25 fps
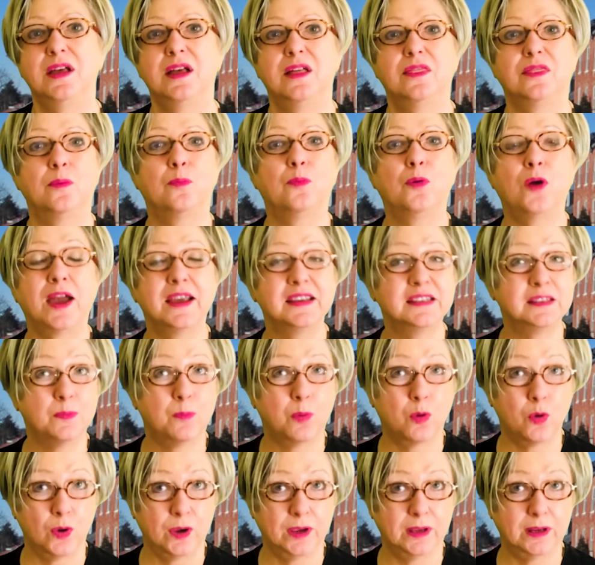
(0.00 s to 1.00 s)
the price
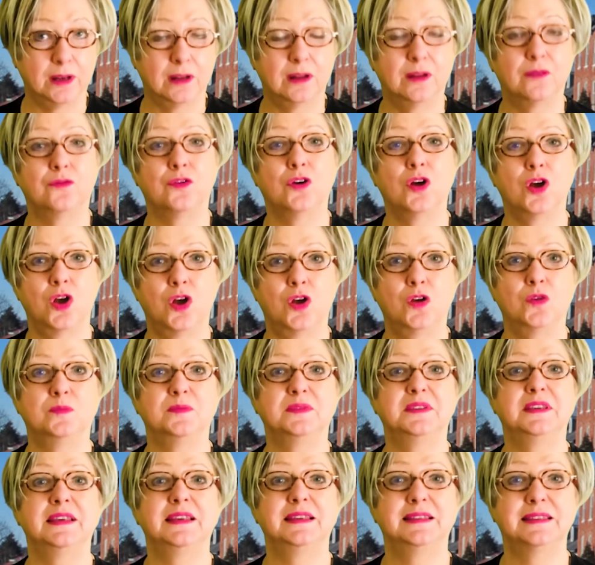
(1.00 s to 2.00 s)
point for
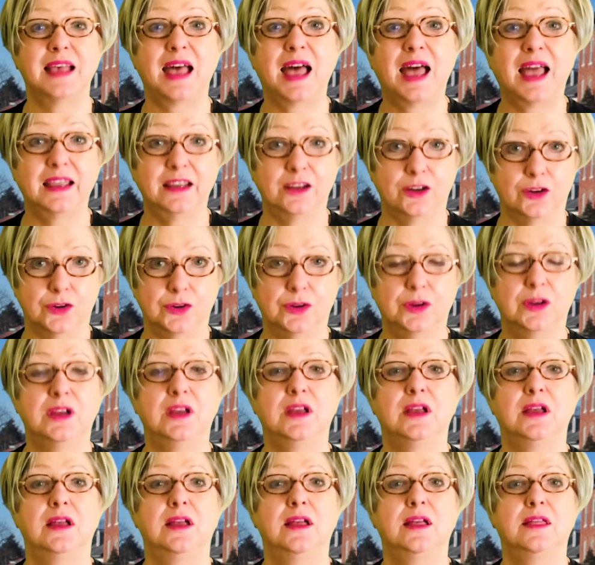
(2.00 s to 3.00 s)
homes is higher
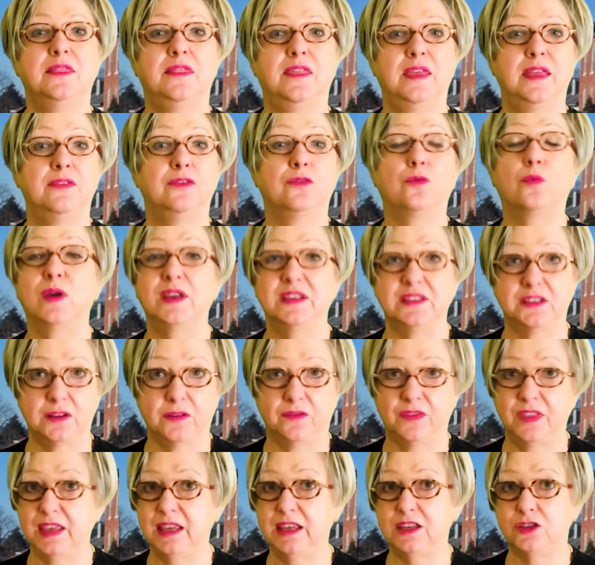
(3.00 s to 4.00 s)
than the rest of
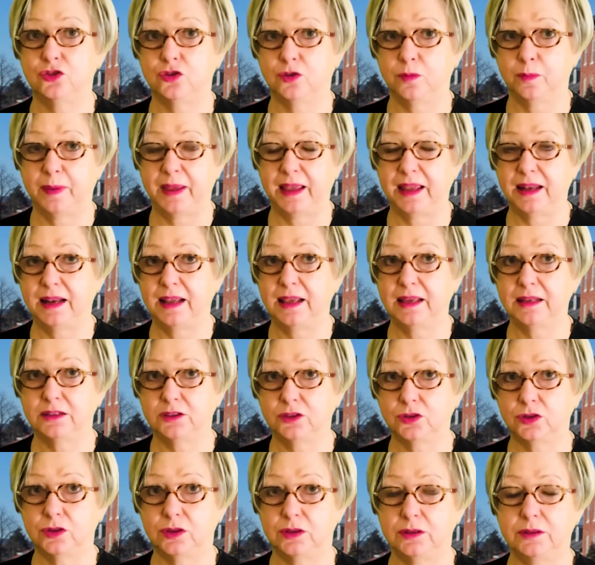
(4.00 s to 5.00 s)
the Eastern
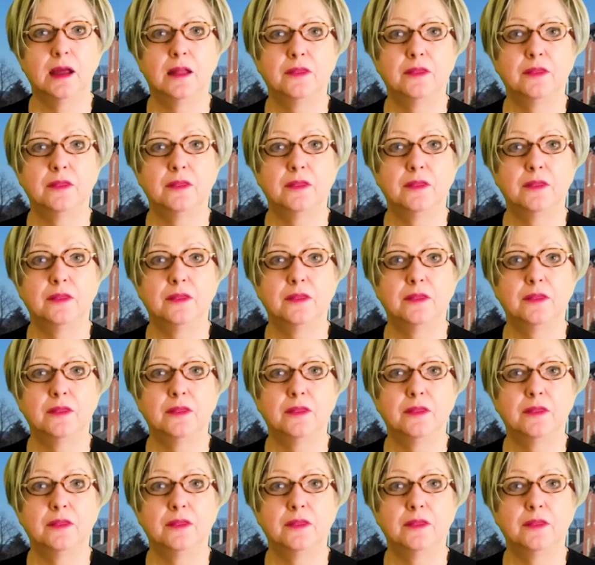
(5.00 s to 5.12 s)
Panhandle.